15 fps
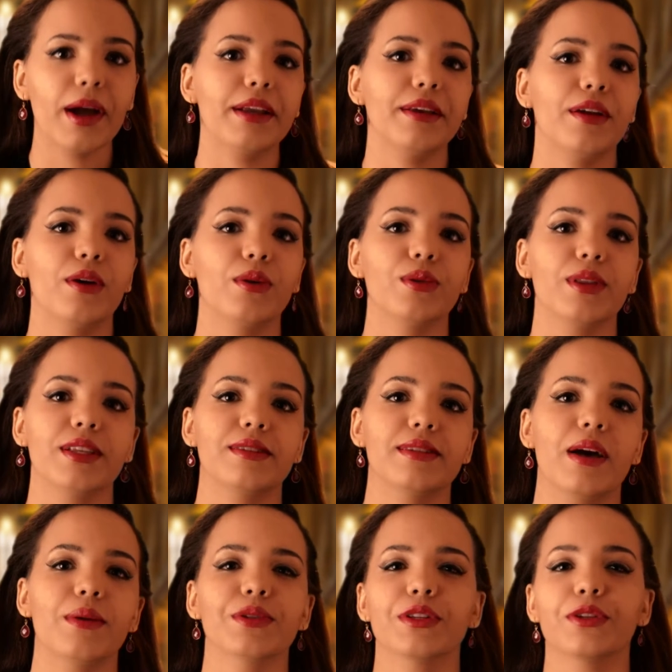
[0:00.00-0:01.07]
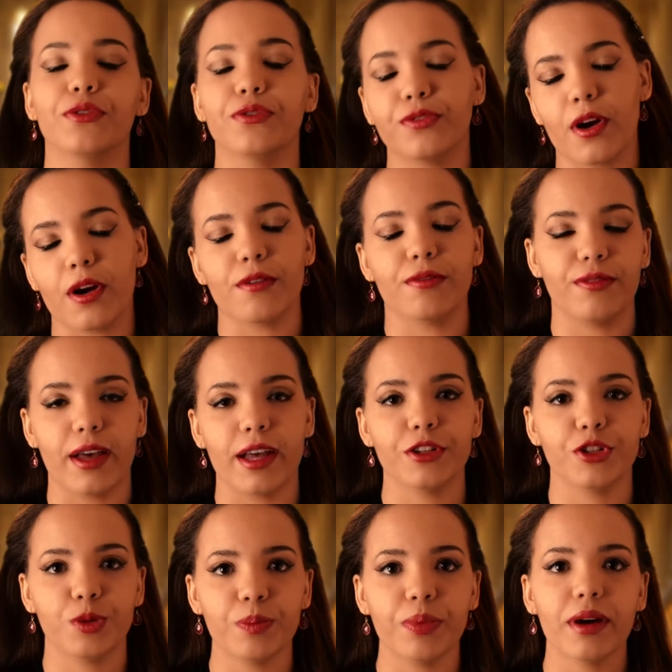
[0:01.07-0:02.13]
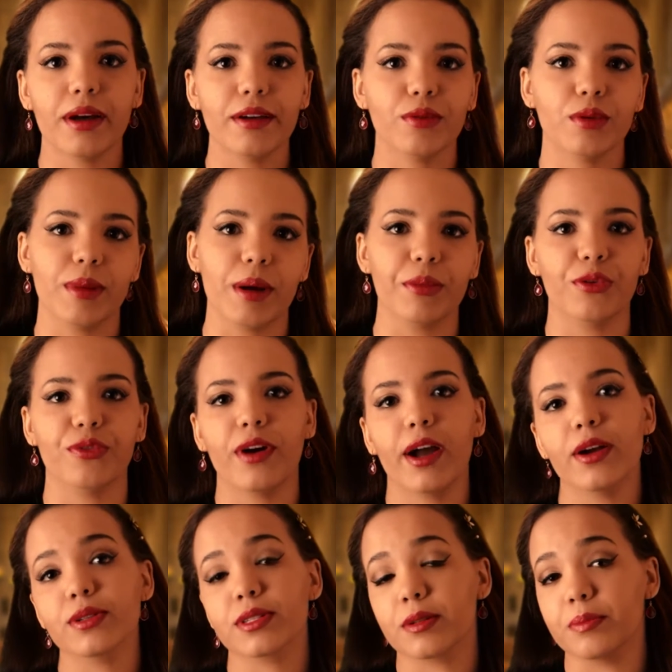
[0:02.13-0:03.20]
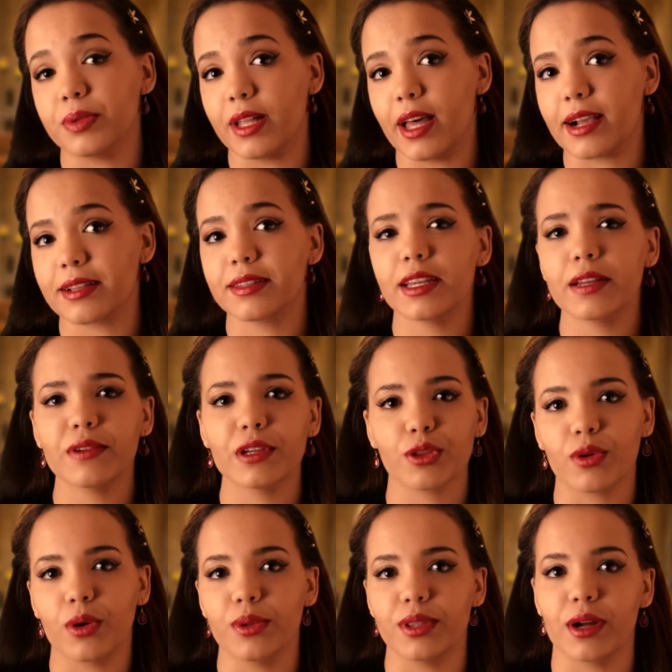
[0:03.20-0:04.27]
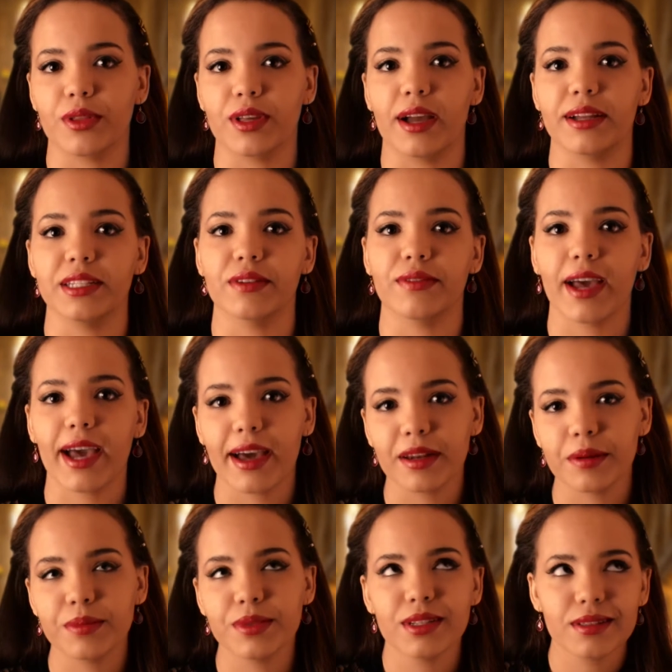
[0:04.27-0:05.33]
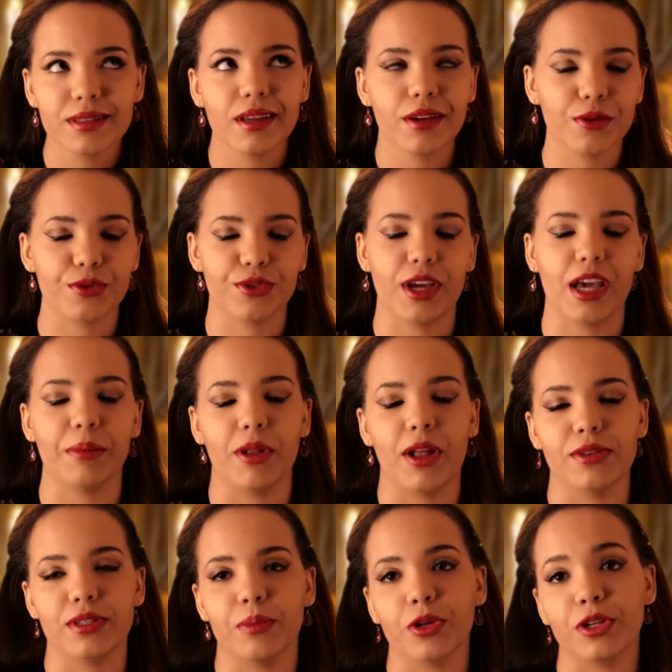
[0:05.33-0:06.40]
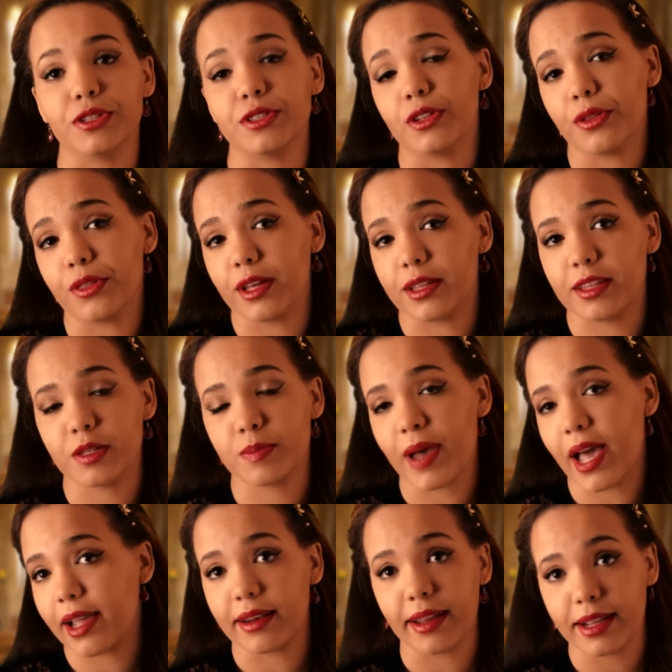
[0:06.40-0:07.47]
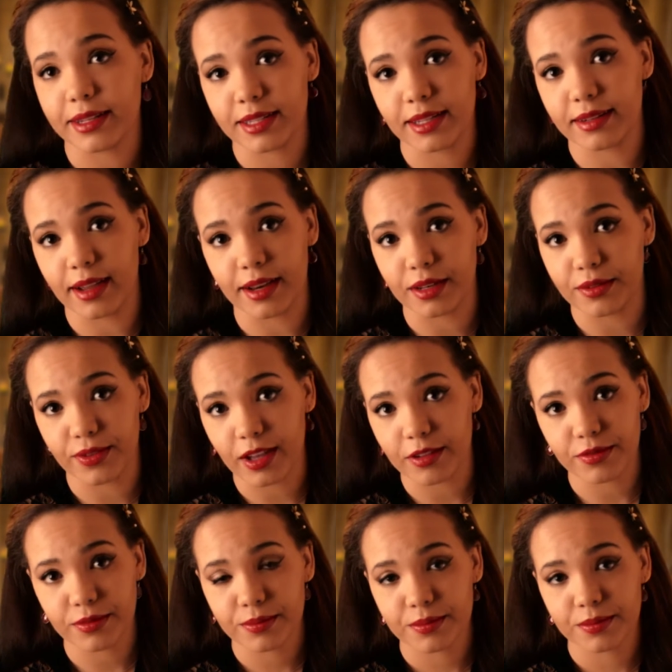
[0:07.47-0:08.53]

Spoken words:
I know this sounds a little far-fetched, but remember, fire is complex, and if you throw in there the idea of atoms, it's understandable how someone could still think this back in 1895.